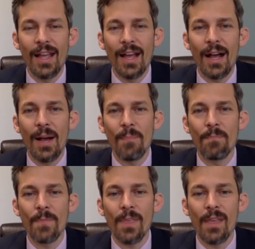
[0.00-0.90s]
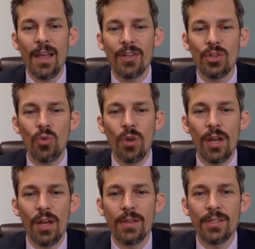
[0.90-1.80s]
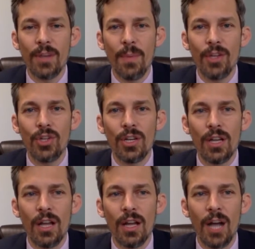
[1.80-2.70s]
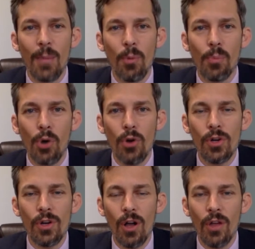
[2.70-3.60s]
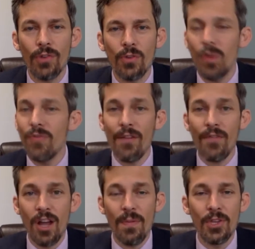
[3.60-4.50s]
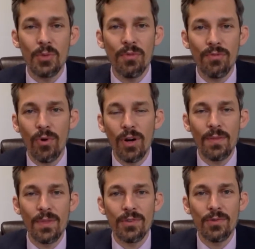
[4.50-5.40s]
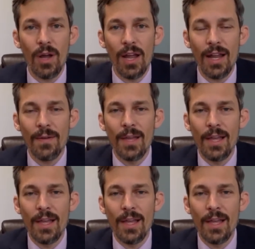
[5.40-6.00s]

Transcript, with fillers: Um, I just want to, to mention a couple protocols. We've never done this before in this way.